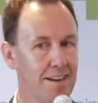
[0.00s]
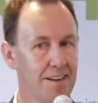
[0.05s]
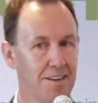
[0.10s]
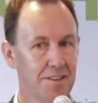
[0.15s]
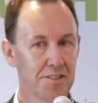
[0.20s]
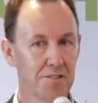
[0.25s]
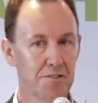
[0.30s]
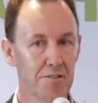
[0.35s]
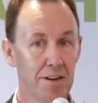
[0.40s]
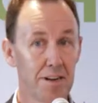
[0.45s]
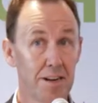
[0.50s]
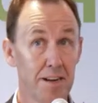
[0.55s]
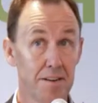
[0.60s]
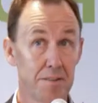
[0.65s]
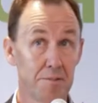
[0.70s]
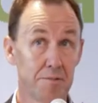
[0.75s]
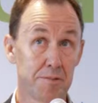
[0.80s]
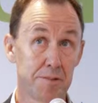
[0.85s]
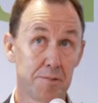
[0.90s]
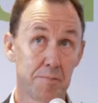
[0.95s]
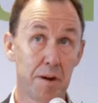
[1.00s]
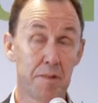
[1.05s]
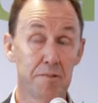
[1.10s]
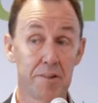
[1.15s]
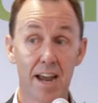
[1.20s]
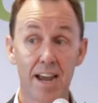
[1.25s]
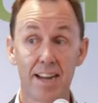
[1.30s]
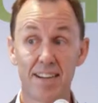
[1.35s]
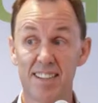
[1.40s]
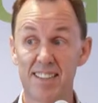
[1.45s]
Australia, and it was about
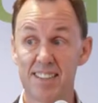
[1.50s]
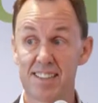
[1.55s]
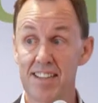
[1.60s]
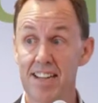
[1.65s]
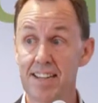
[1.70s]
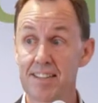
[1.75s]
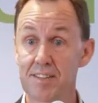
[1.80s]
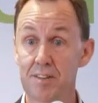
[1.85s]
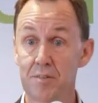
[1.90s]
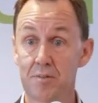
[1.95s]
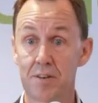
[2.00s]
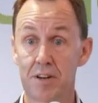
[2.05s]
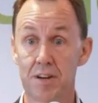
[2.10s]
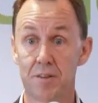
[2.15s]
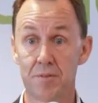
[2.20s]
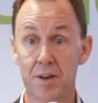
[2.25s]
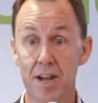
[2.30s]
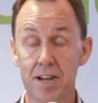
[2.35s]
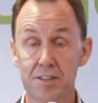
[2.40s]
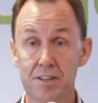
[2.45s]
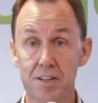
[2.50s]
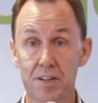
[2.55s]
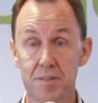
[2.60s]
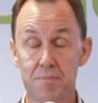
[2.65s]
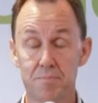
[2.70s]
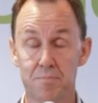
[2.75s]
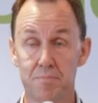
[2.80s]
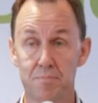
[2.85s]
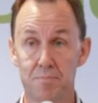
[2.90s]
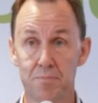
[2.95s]
96, and we
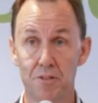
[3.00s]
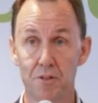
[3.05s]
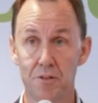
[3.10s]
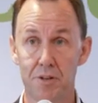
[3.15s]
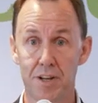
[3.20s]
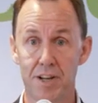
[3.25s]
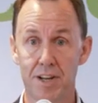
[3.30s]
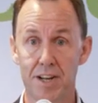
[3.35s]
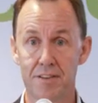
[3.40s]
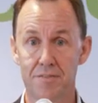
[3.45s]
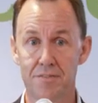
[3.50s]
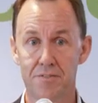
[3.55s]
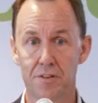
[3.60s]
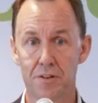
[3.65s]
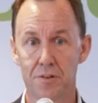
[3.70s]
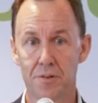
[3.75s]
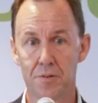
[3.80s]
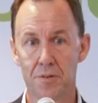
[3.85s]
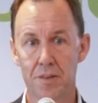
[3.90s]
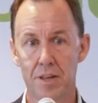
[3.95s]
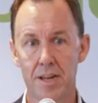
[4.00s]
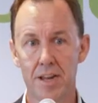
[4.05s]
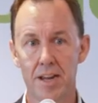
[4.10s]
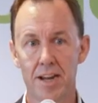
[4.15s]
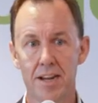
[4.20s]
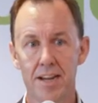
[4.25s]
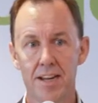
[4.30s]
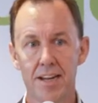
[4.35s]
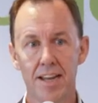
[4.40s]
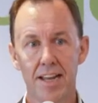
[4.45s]
actually brought it in for
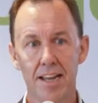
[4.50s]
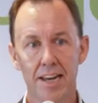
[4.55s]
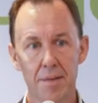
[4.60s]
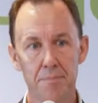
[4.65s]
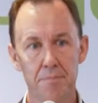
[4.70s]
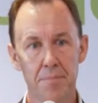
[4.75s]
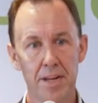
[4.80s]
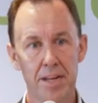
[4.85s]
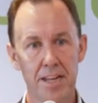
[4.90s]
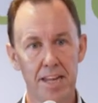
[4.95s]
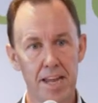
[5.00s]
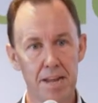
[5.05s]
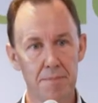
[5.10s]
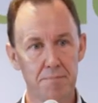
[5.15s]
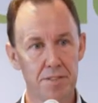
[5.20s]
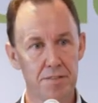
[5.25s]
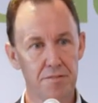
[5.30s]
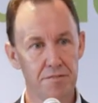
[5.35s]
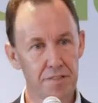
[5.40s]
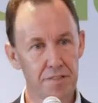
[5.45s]
the Olympic Games